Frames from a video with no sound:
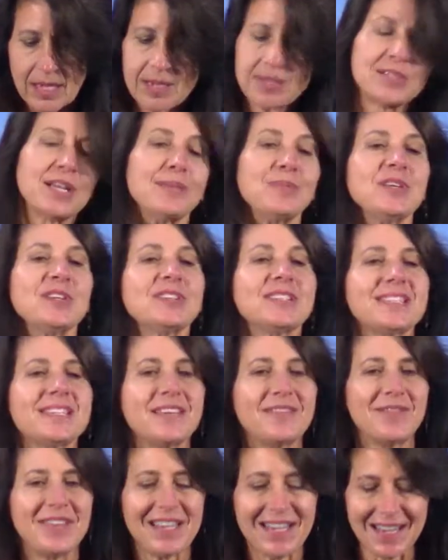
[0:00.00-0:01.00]

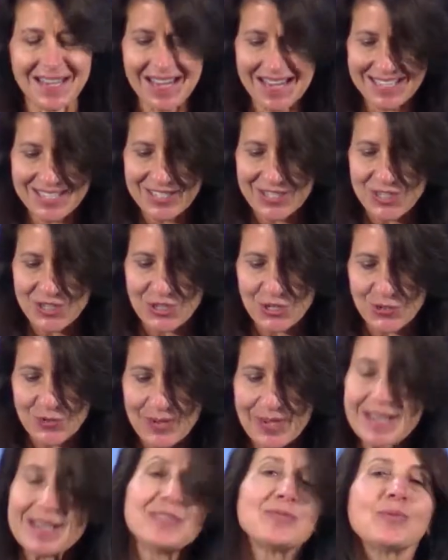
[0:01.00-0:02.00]
WCV has
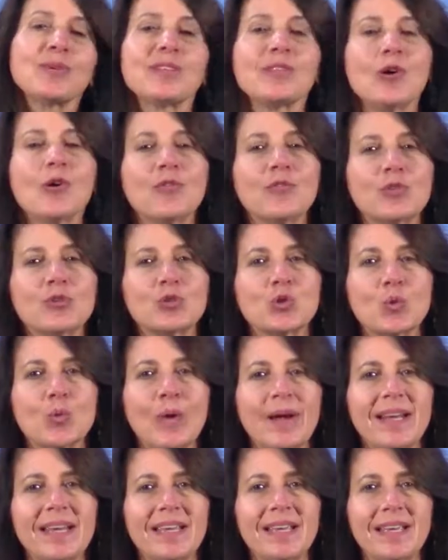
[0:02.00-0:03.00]
joined with over
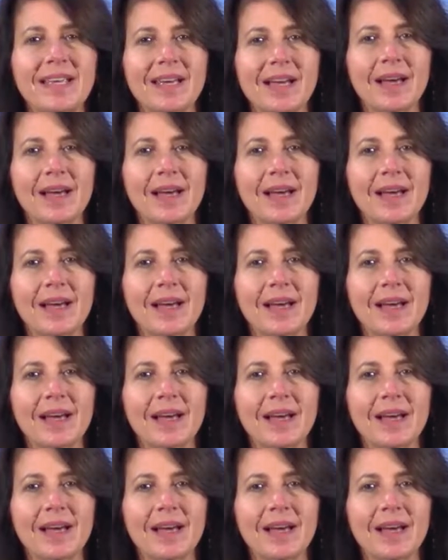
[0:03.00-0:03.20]
20